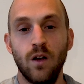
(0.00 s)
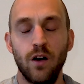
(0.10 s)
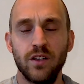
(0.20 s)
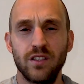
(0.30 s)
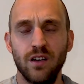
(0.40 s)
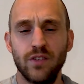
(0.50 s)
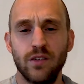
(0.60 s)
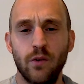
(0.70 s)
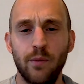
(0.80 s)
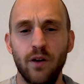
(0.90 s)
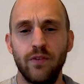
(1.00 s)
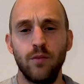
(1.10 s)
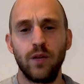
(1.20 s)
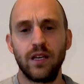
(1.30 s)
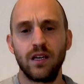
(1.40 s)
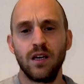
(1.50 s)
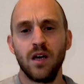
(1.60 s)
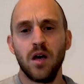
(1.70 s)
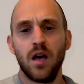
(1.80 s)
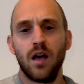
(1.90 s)
On the surface of it, we might feel bleak.
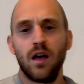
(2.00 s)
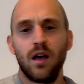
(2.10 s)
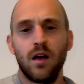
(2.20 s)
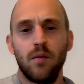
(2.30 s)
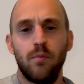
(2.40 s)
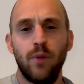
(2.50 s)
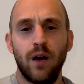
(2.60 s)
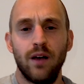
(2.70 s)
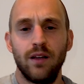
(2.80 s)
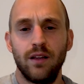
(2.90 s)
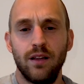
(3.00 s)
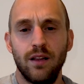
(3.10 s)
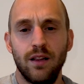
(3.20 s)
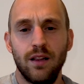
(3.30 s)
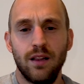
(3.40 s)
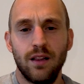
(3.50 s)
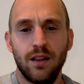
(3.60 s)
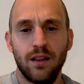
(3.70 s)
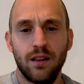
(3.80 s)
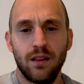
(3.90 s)
But
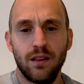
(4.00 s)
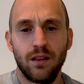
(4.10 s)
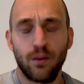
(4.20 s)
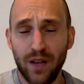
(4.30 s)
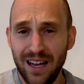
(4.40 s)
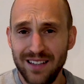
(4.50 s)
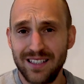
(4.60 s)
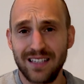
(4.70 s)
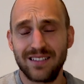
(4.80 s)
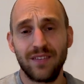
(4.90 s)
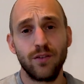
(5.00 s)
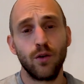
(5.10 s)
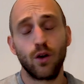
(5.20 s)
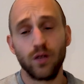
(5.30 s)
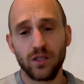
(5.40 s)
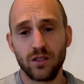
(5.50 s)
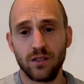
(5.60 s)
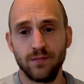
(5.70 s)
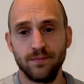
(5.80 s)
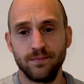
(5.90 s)
the reality is that if you're a
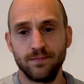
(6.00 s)
Christian,